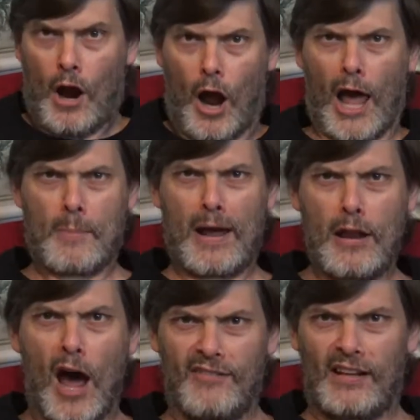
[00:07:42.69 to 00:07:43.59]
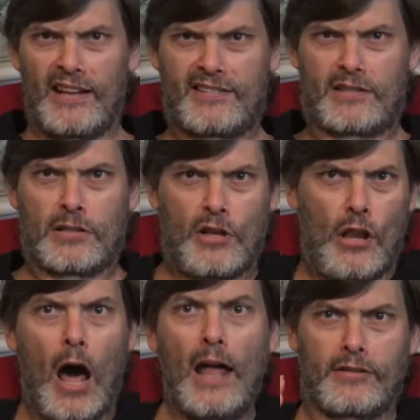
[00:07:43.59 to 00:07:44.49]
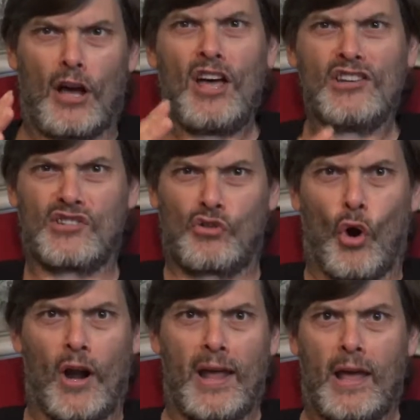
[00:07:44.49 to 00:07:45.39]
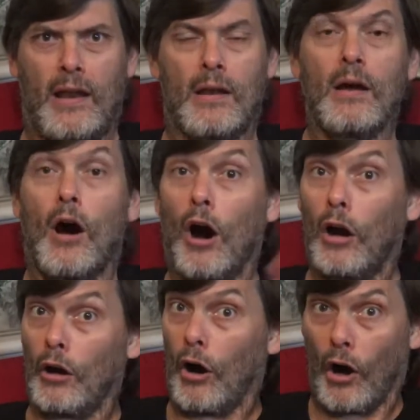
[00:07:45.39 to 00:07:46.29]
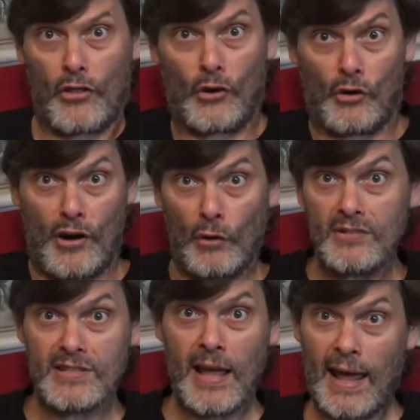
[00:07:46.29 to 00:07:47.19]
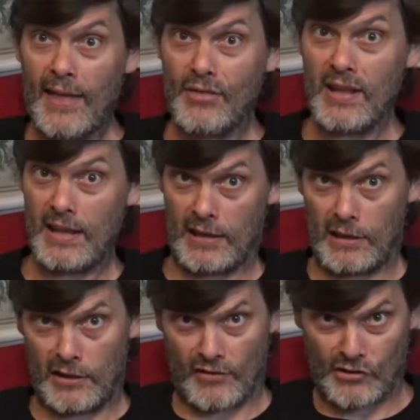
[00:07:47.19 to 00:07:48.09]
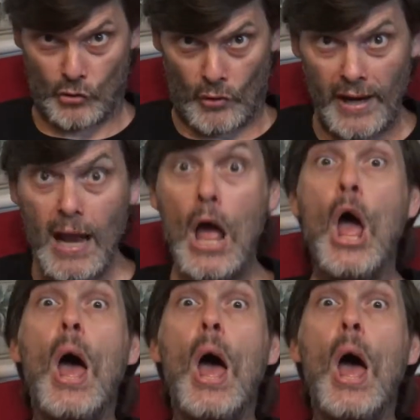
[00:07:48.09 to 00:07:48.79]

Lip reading: I am a novelist, not a historian, our author notes at the end of the story.